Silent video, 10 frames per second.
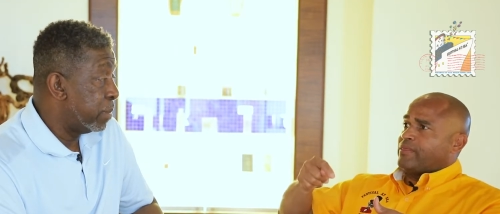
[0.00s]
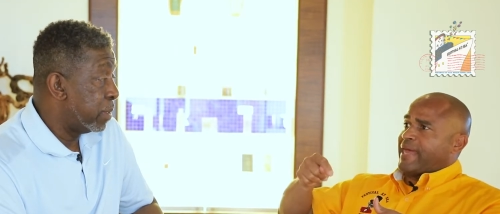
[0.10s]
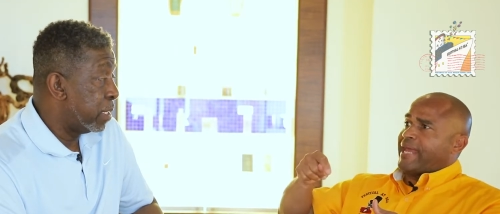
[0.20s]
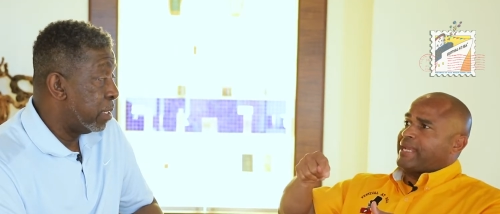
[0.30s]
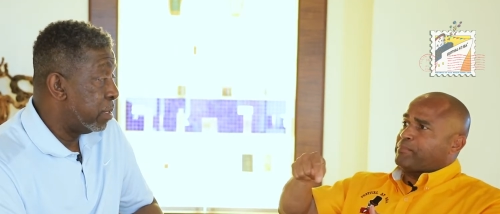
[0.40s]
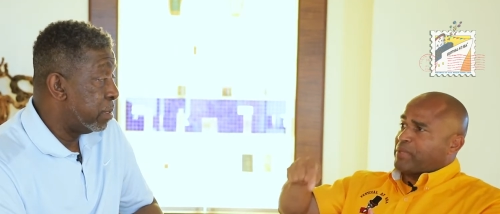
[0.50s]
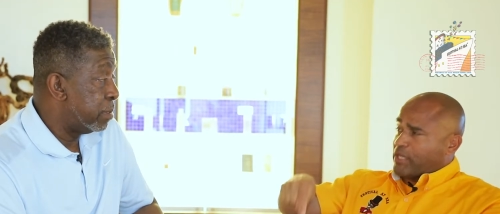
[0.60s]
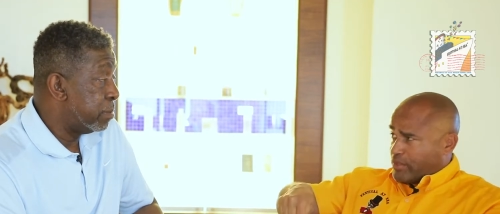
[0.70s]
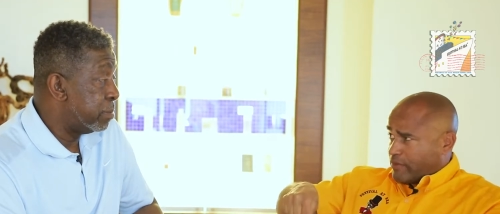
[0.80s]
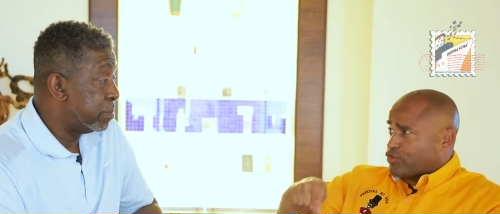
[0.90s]
Speaker 1: that
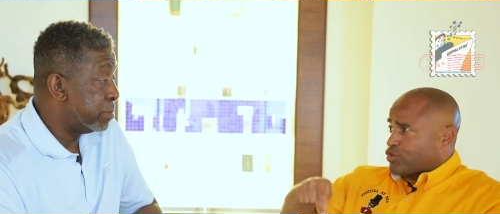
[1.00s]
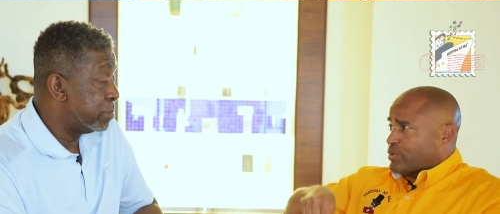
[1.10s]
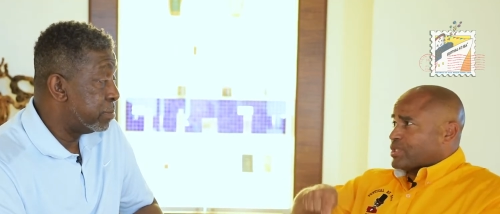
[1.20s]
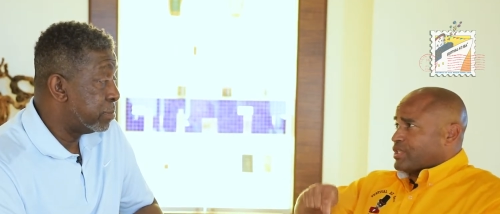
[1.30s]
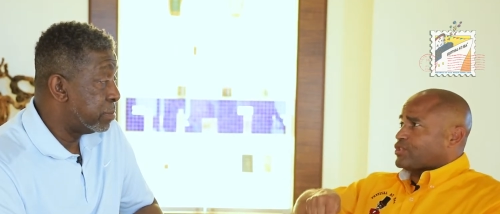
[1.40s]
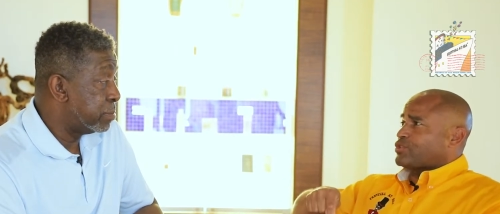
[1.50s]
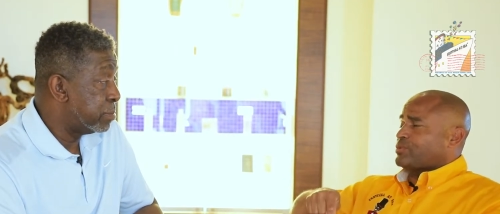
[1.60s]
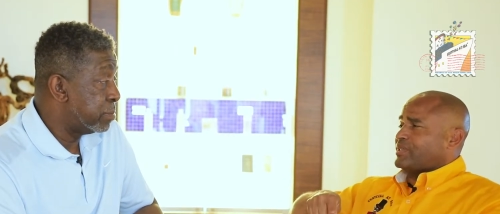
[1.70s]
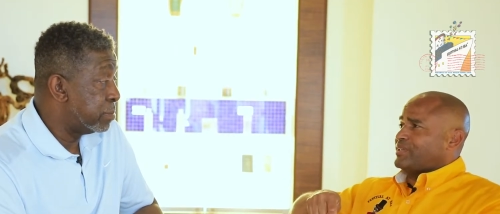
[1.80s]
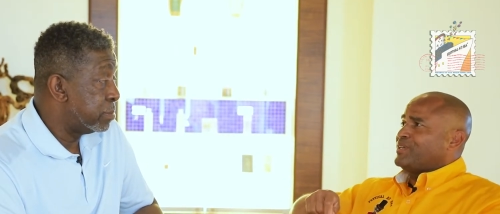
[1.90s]
period of Jewish
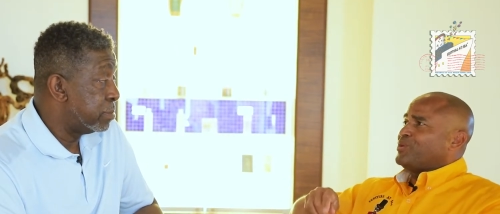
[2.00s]
history